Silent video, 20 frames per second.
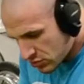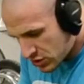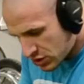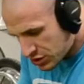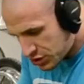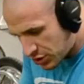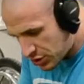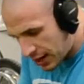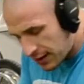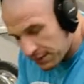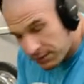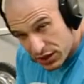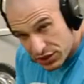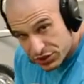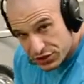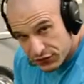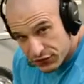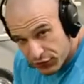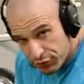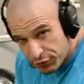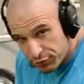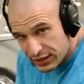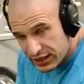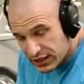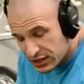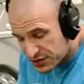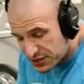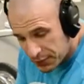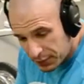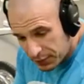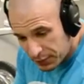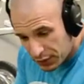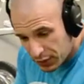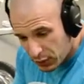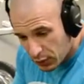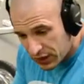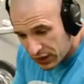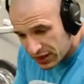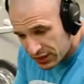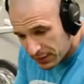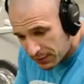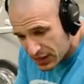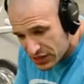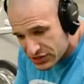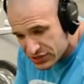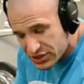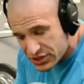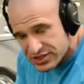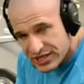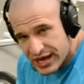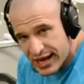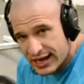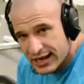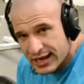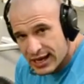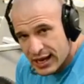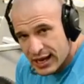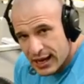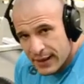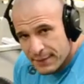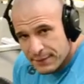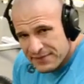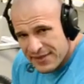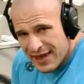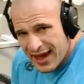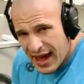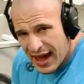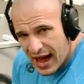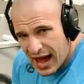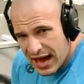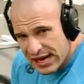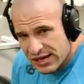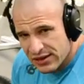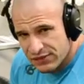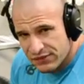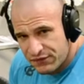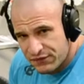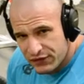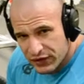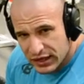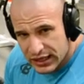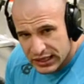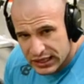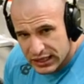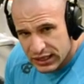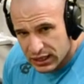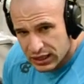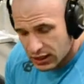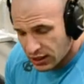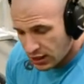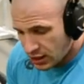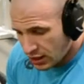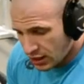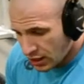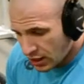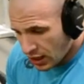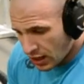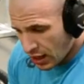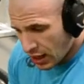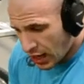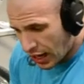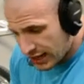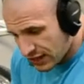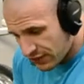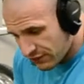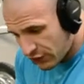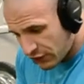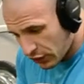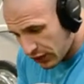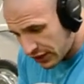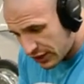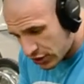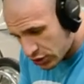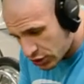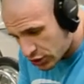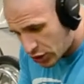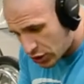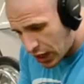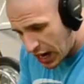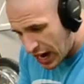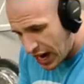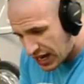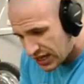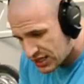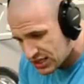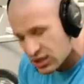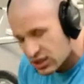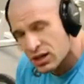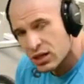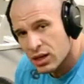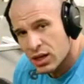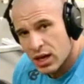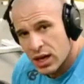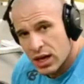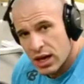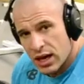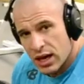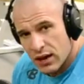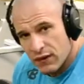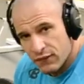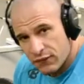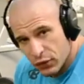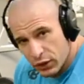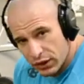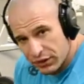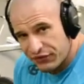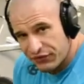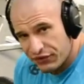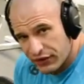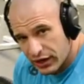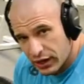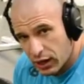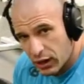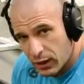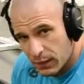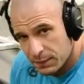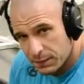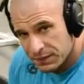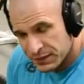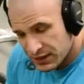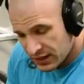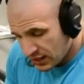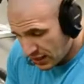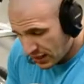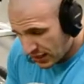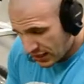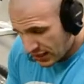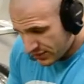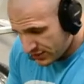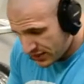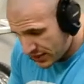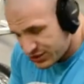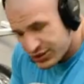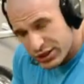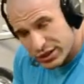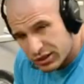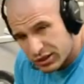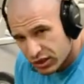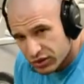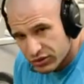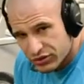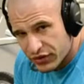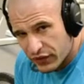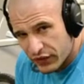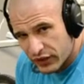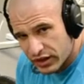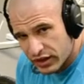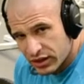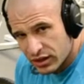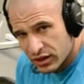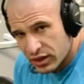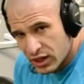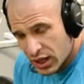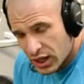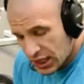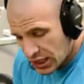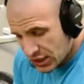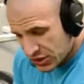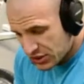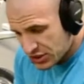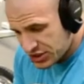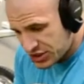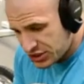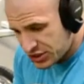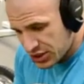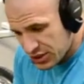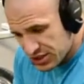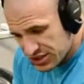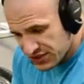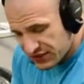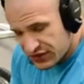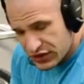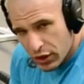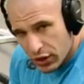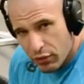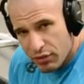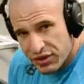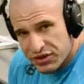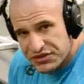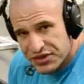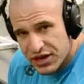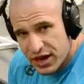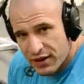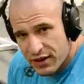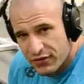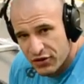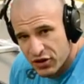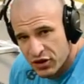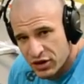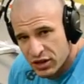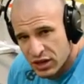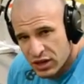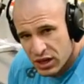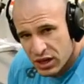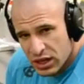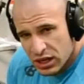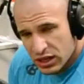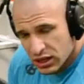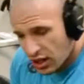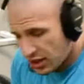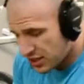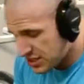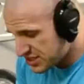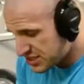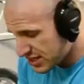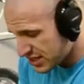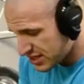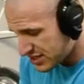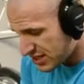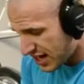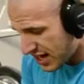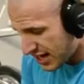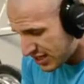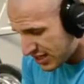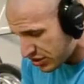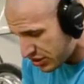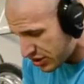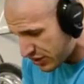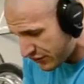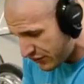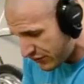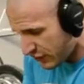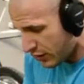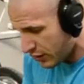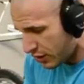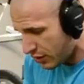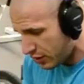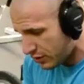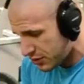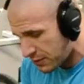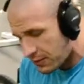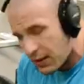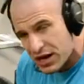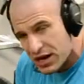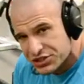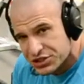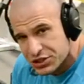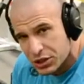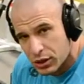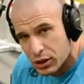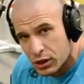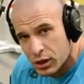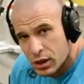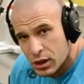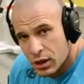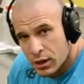The trap muscle for me has been one of the muscles that I can fully contract and fully feel. And that took years of doing this stuff. All these things I can just feel the muscle